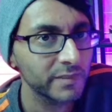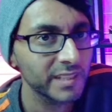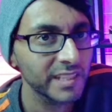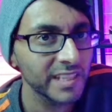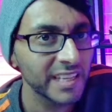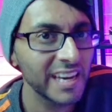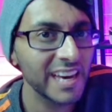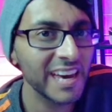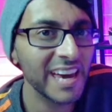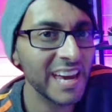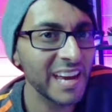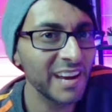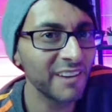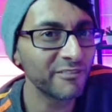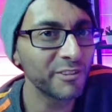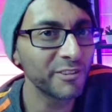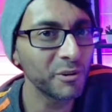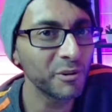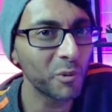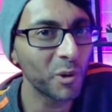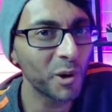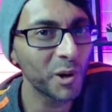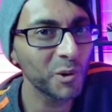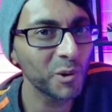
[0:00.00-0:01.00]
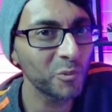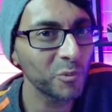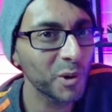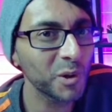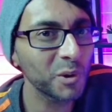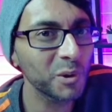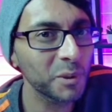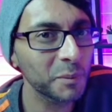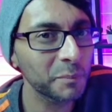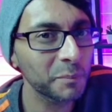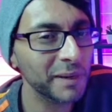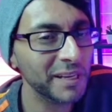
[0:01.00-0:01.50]
Hey everyone,
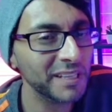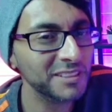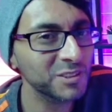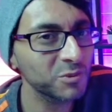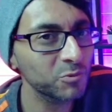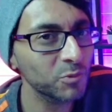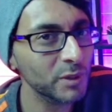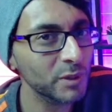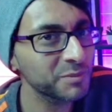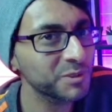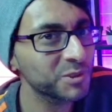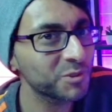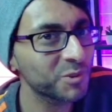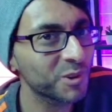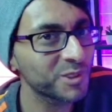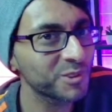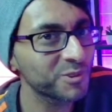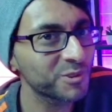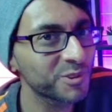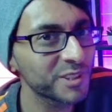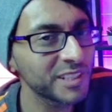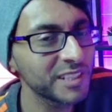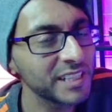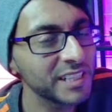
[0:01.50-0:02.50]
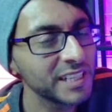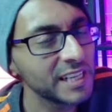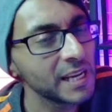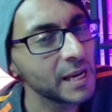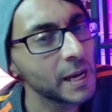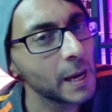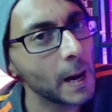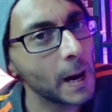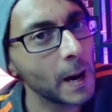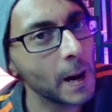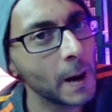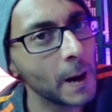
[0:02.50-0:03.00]
welcome back to Web Squadron.
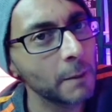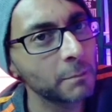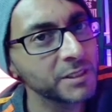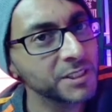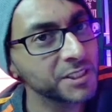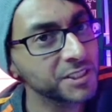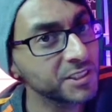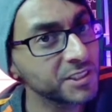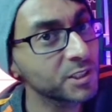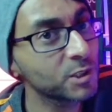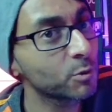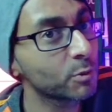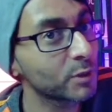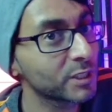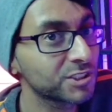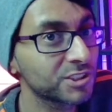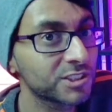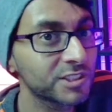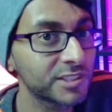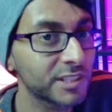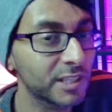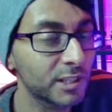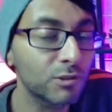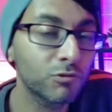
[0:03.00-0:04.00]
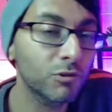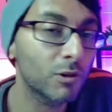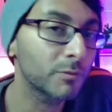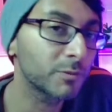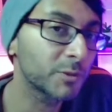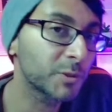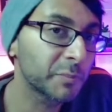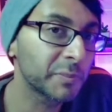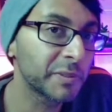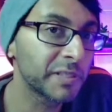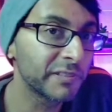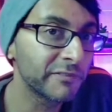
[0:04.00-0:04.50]
Um, this is a question that crops
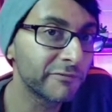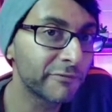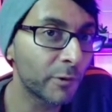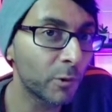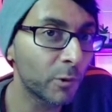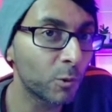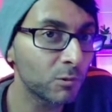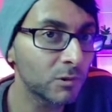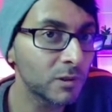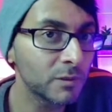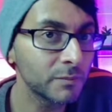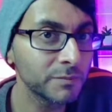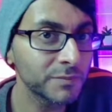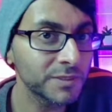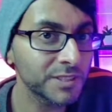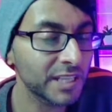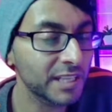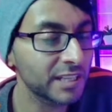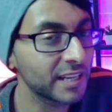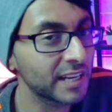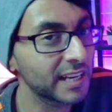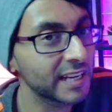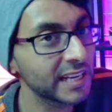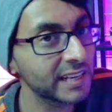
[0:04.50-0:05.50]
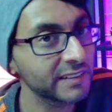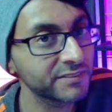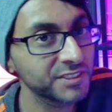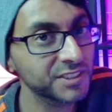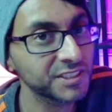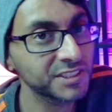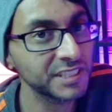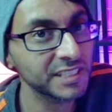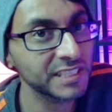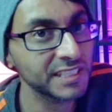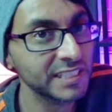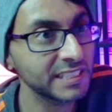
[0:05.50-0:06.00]
up in forums and I have
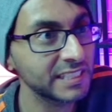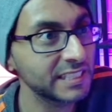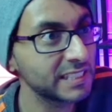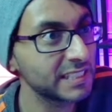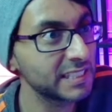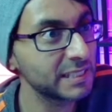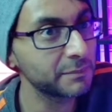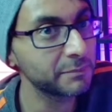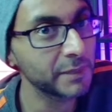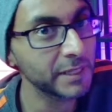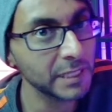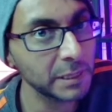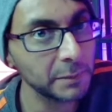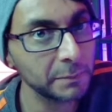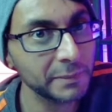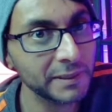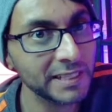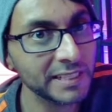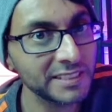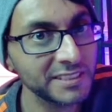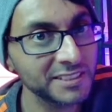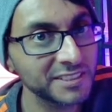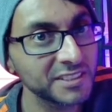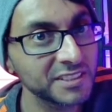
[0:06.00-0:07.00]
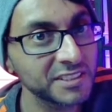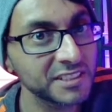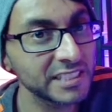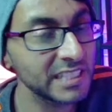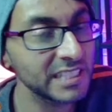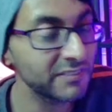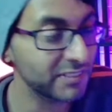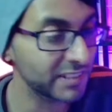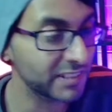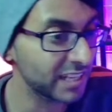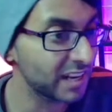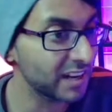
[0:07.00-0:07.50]
seen in many places, and
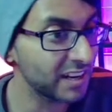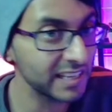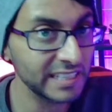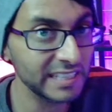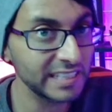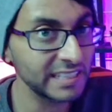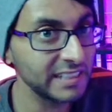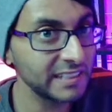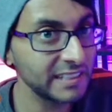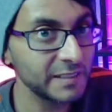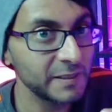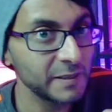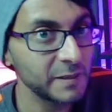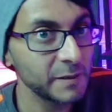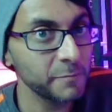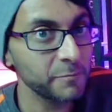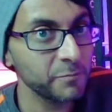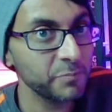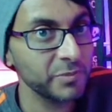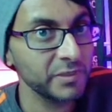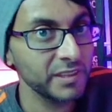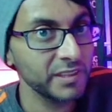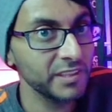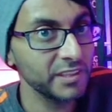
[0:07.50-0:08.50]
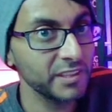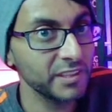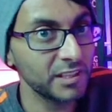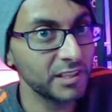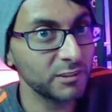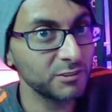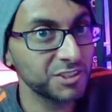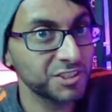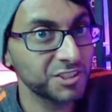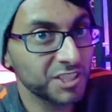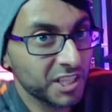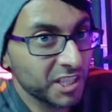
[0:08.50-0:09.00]
even I, you know,
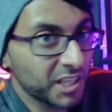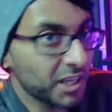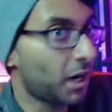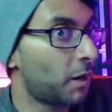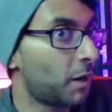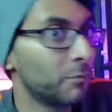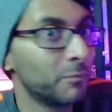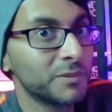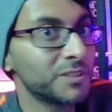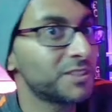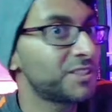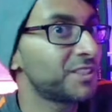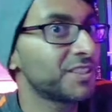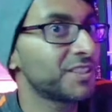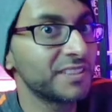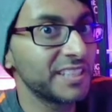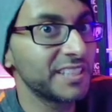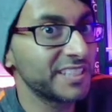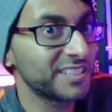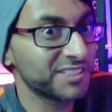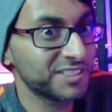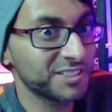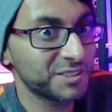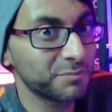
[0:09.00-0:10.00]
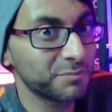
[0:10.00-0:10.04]
succumb to this